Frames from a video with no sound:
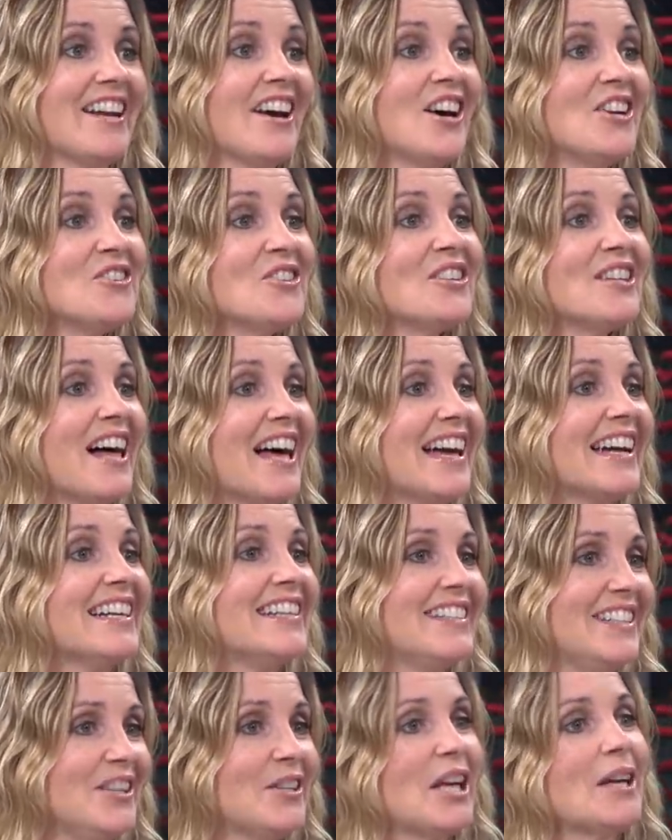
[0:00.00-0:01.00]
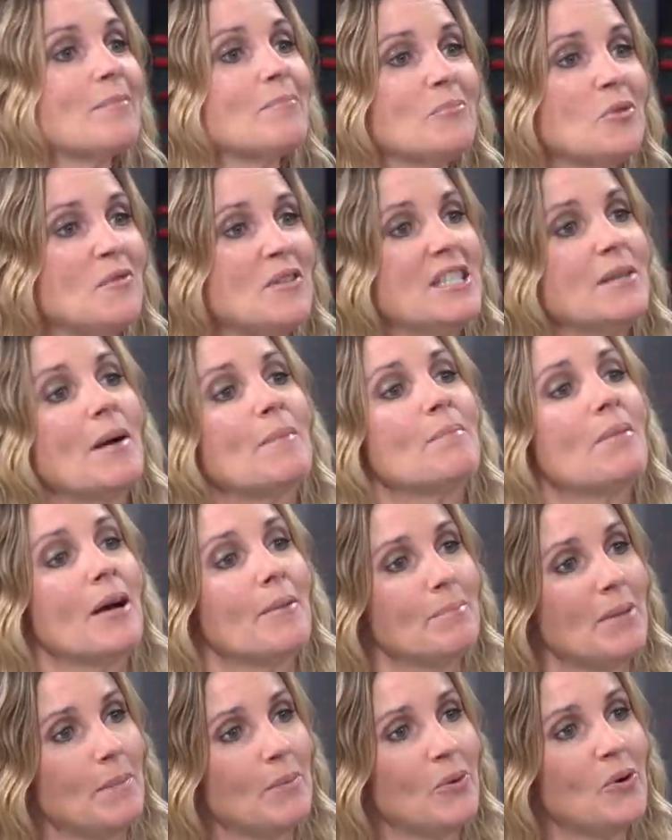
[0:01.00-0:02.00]
An underlying, you like movies about,
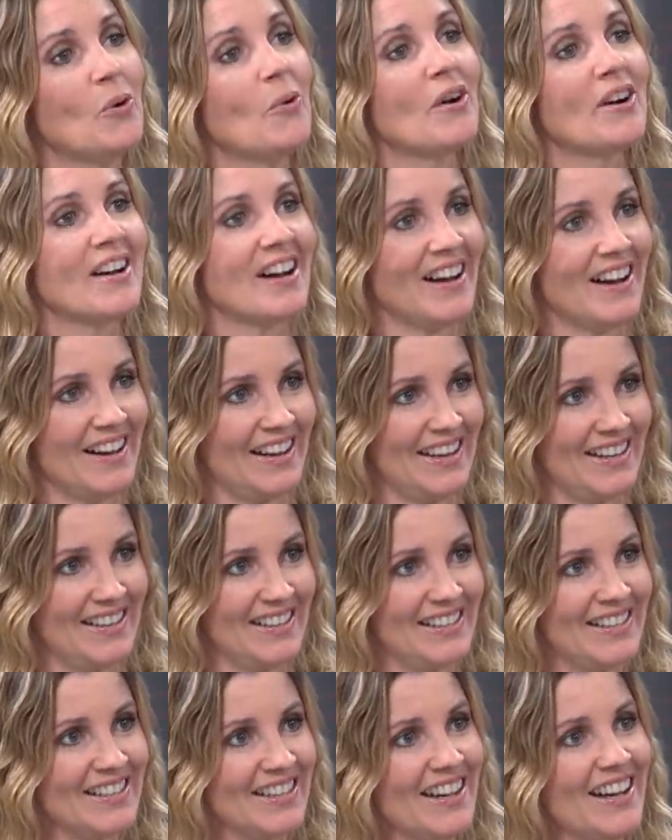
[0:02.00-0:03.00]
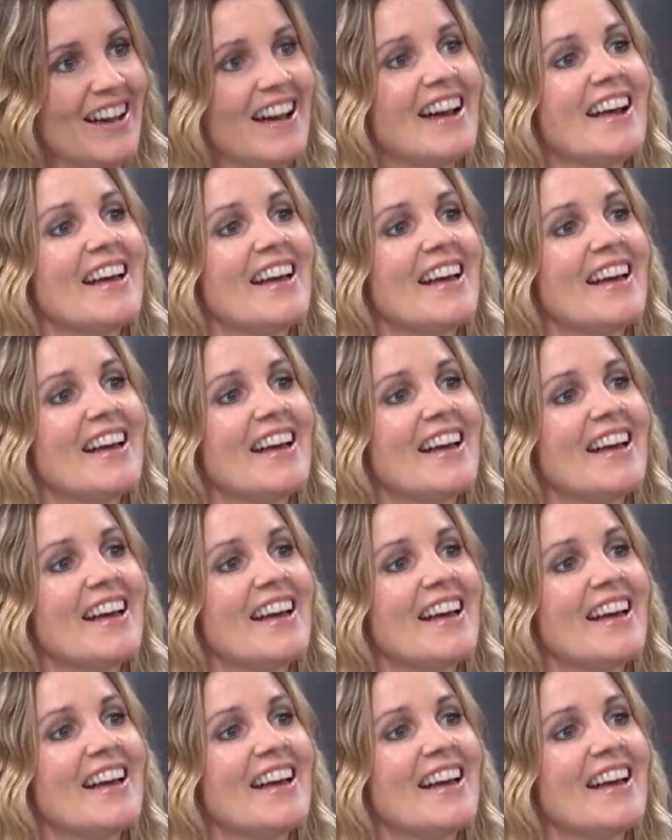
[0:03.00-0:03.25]
about people who are kind. Yes,